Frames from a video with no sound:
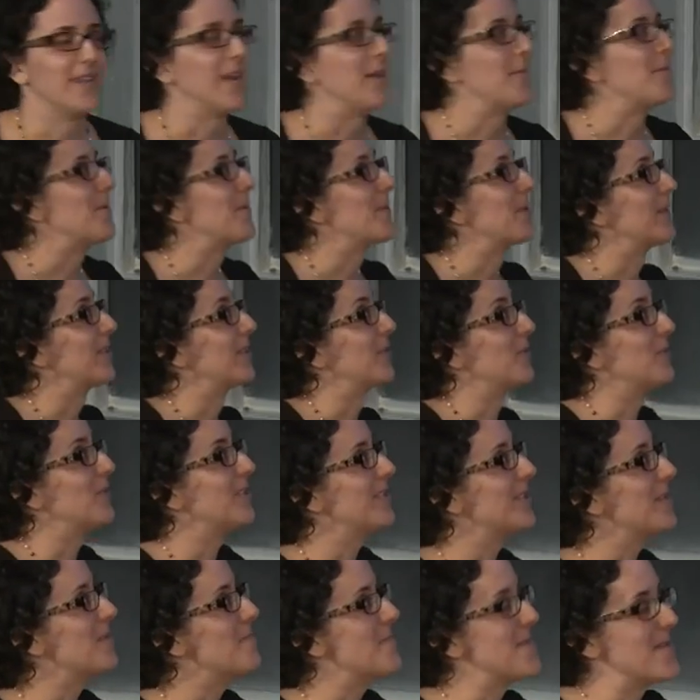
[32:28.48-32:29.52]
Apple Award. So she's
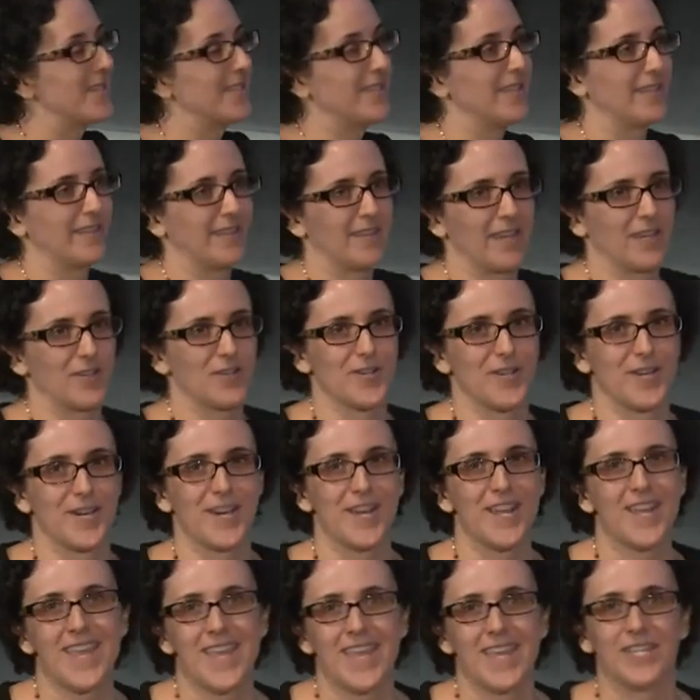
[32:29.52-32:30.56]
an amazing lecturer,
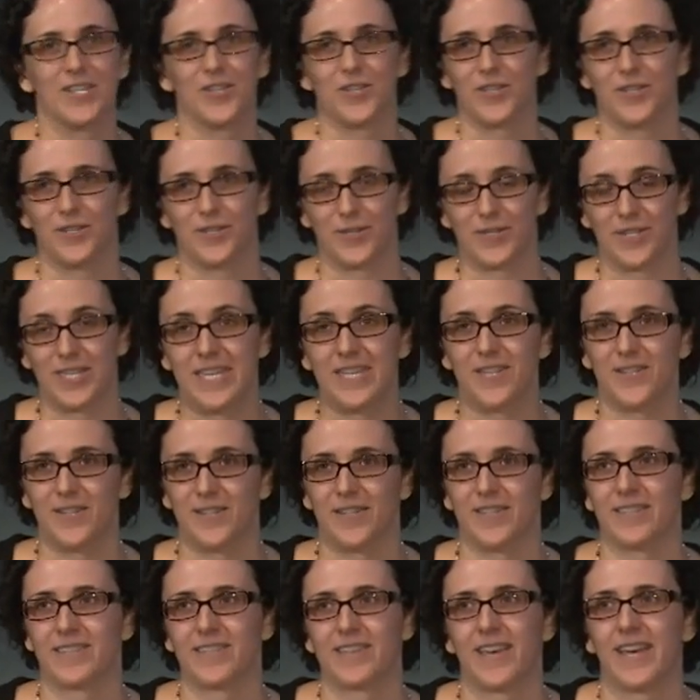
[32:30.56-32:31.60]
and she's teaching
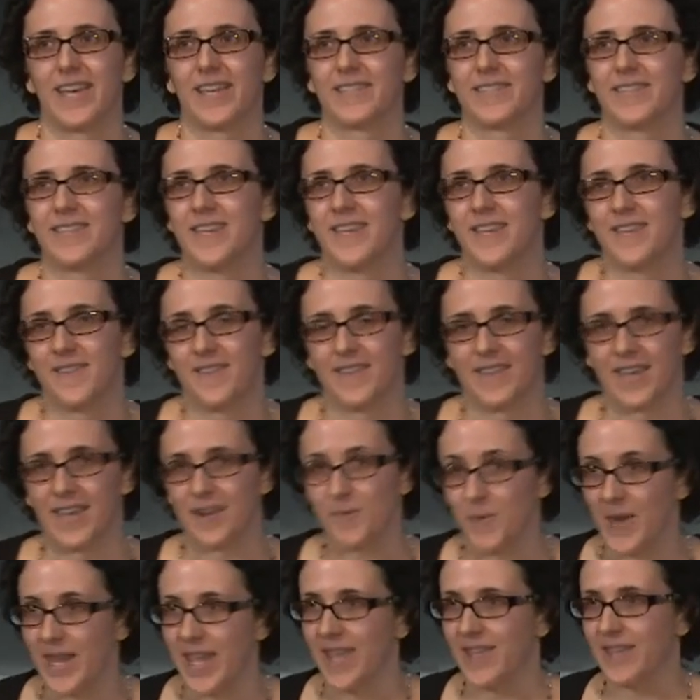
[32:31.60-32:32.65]
this class
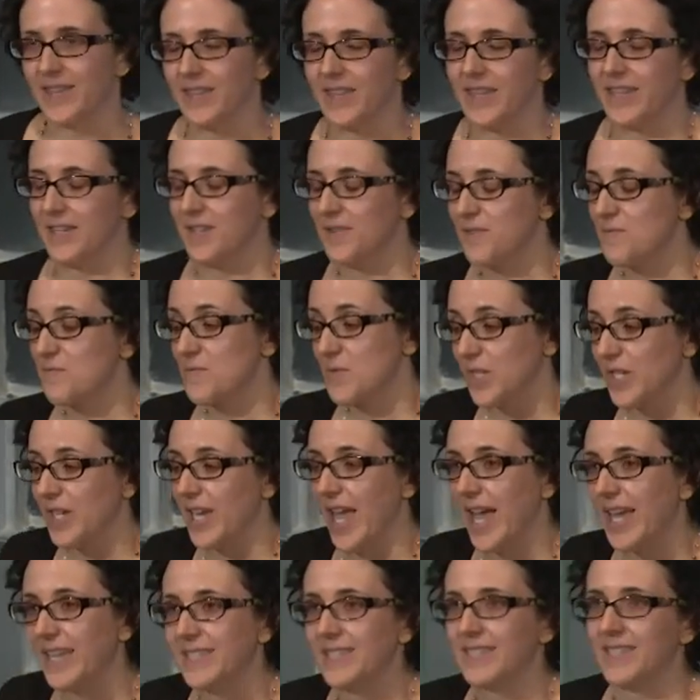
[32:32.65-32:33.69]
that, we, that she
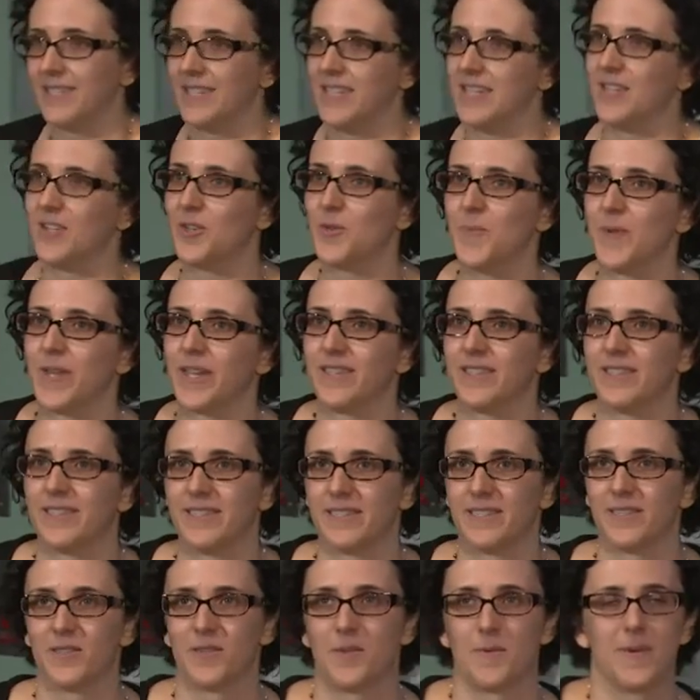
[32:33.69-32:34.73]
has to teach because
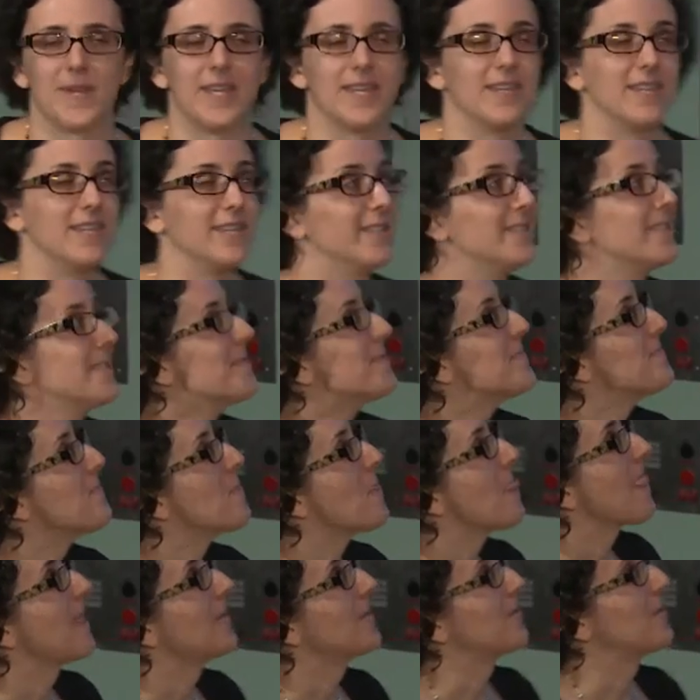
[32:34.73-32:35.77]
this is the way it is.
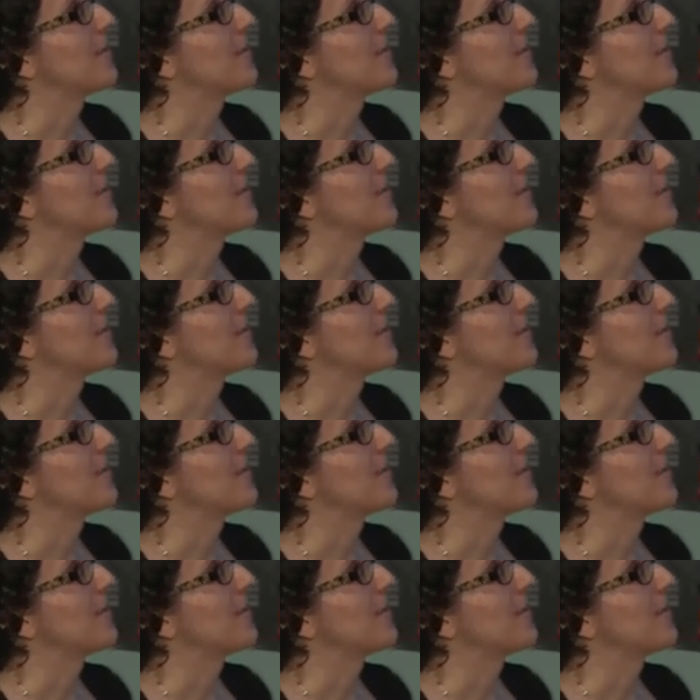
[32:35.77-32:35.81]
So